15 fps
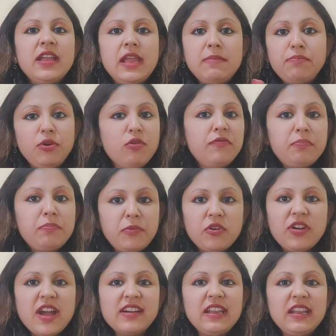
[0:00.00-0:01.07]
improved
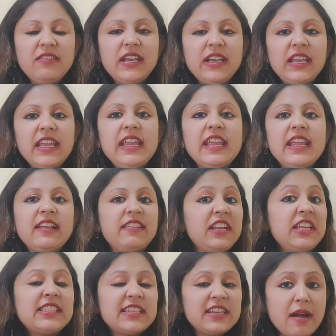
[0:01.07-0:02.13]
productivity,
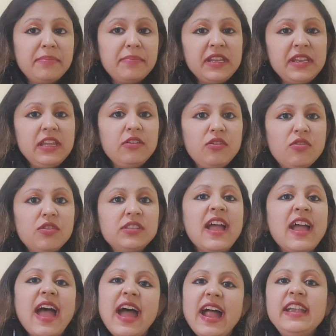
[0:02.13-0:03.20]
increased company growth,
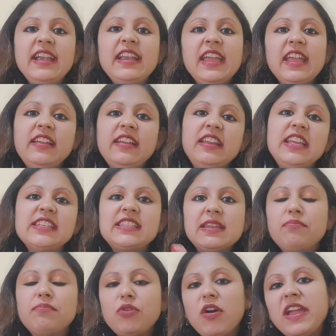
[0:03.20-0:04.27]
and increased
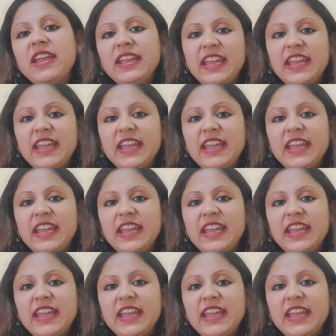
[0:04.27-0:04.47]
employee